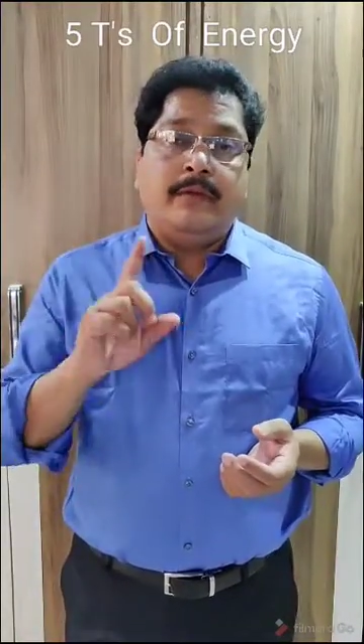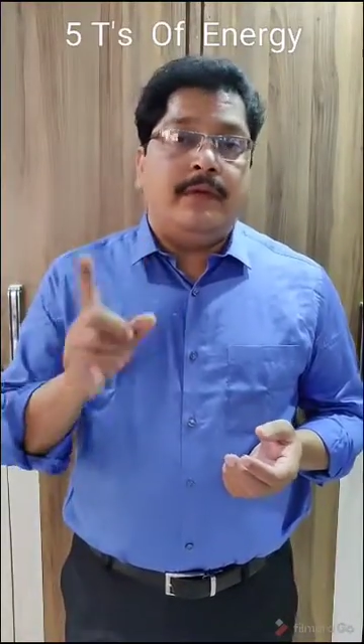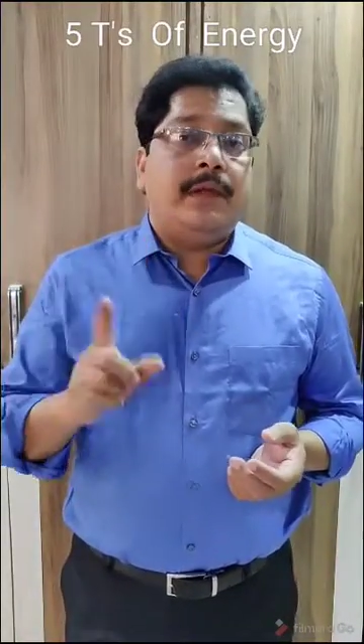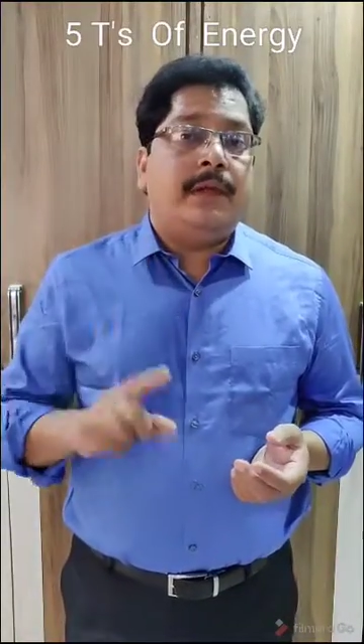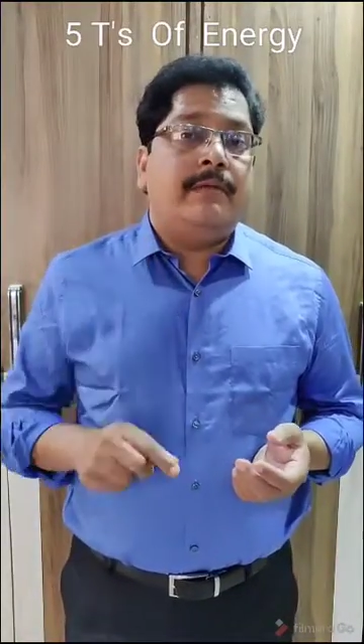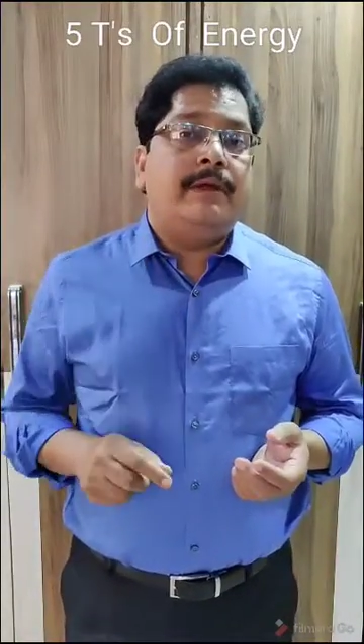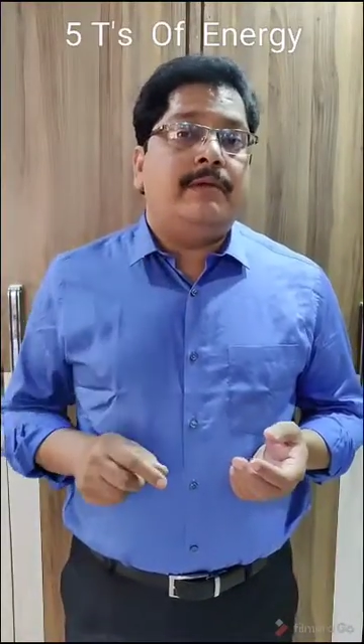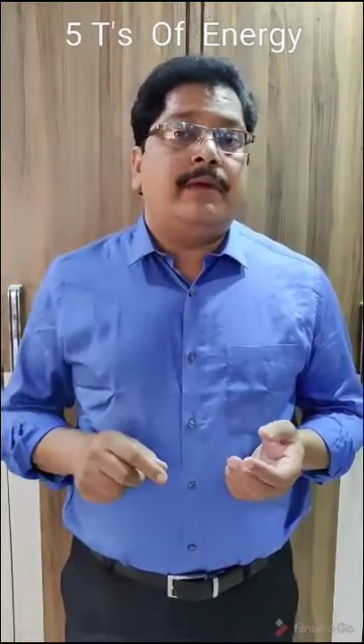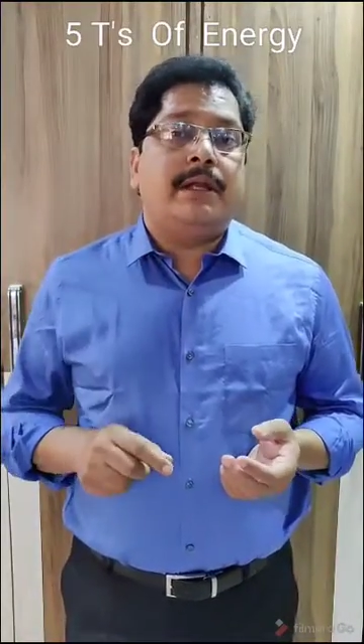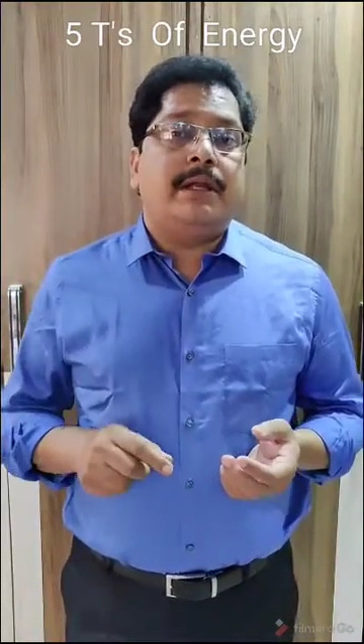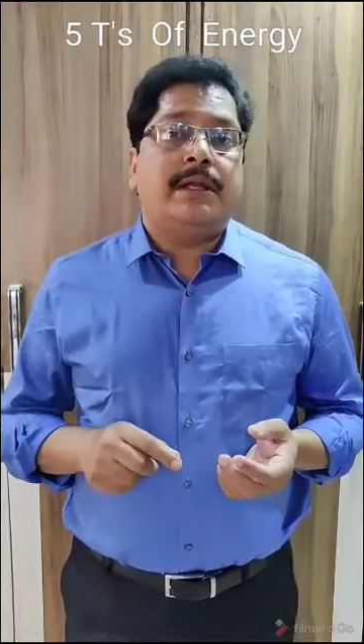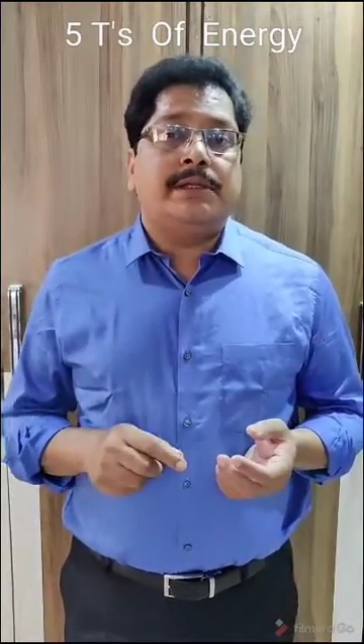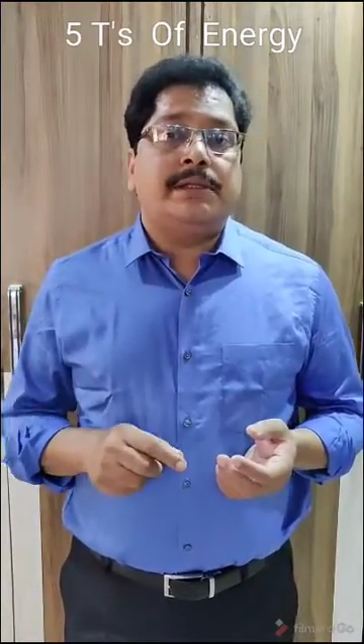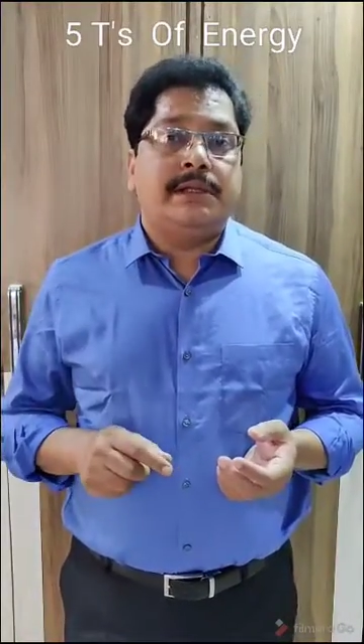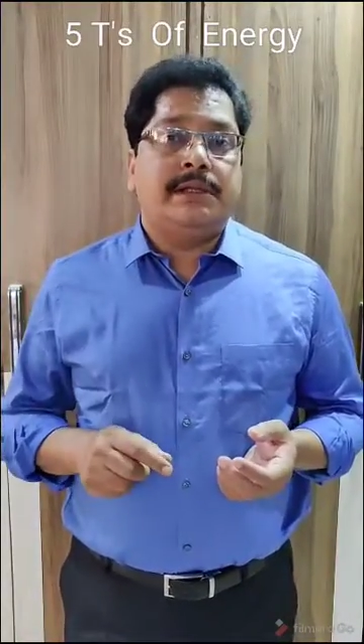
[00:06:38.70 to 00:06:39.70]
whenever we
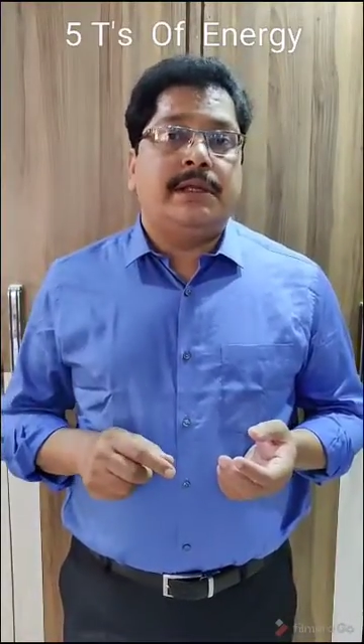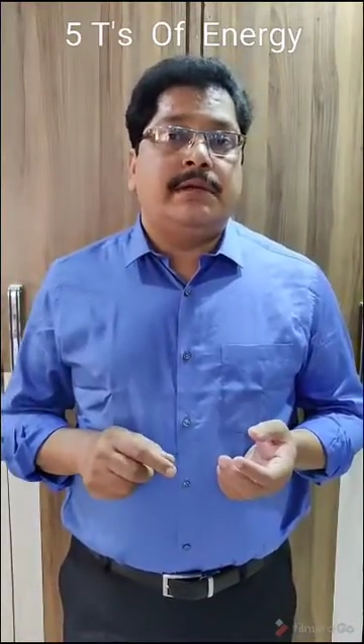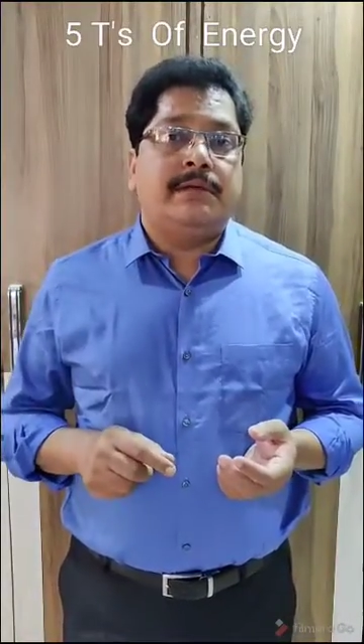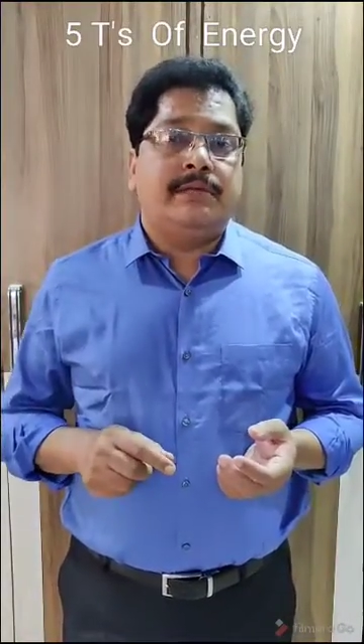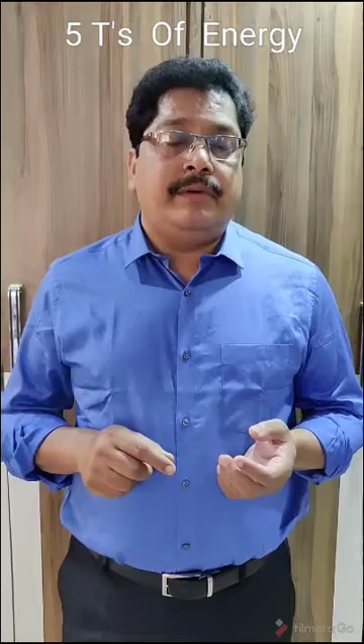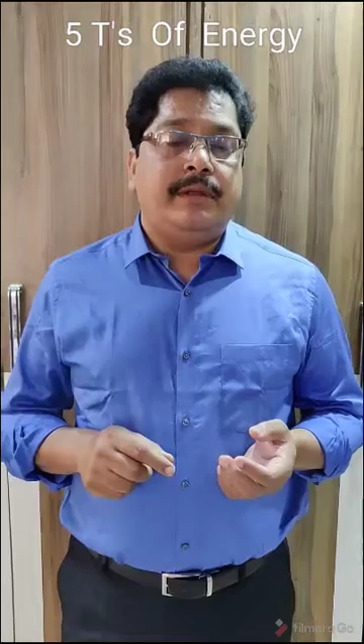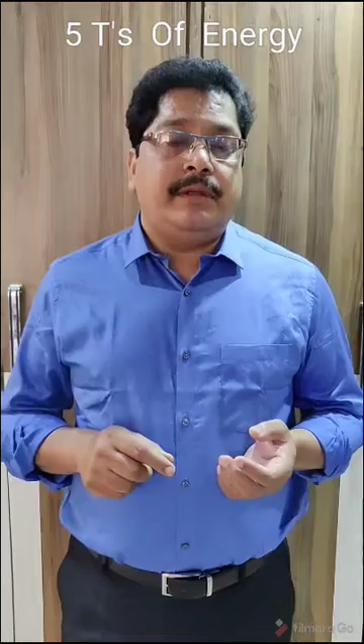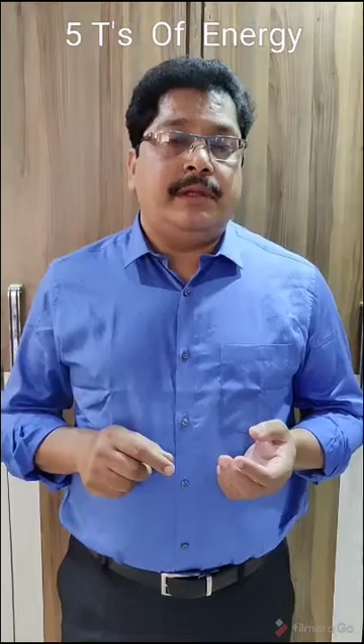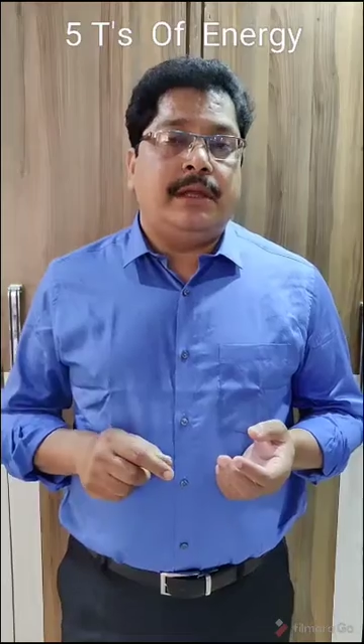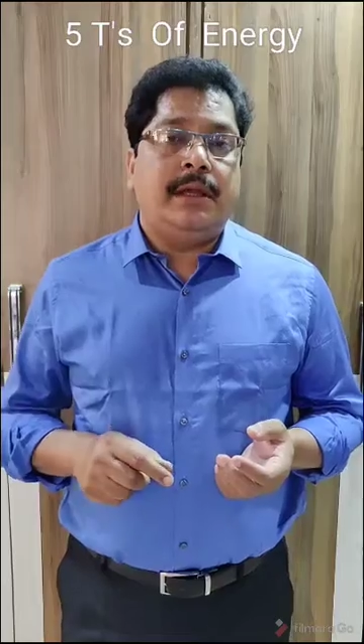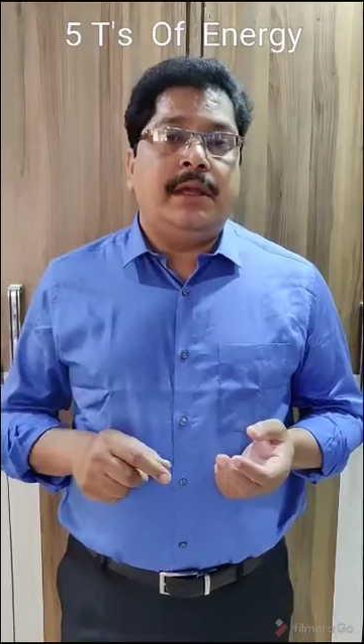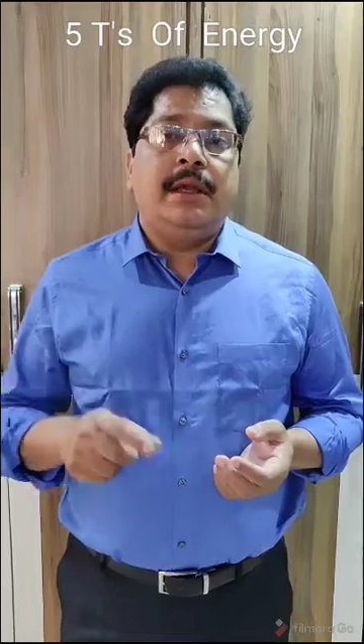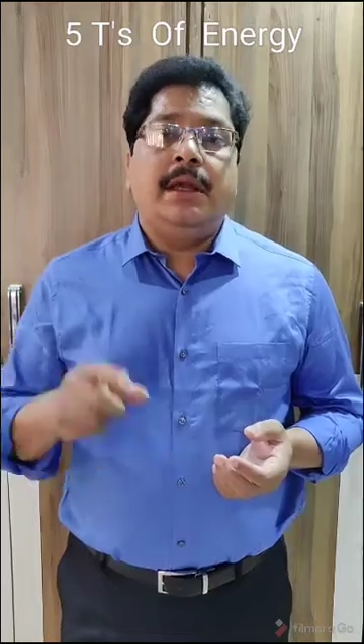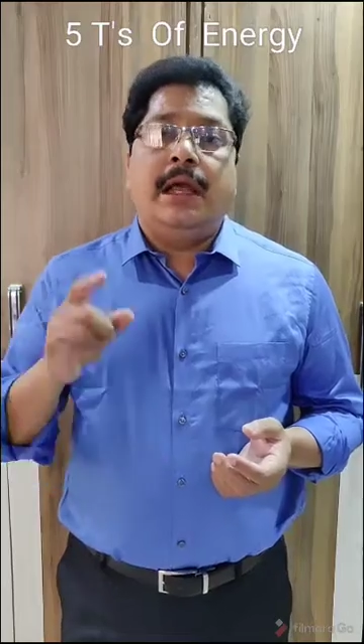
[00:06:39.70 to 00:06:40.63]
are considering for the